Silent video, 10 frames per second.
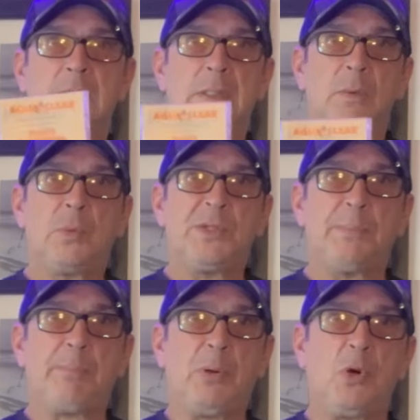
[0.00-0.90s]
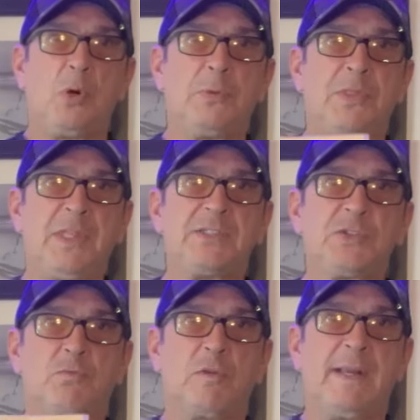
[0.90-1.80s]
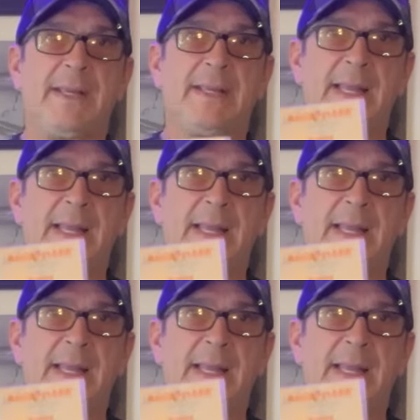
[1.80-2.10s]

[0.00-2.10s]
When you pull this rig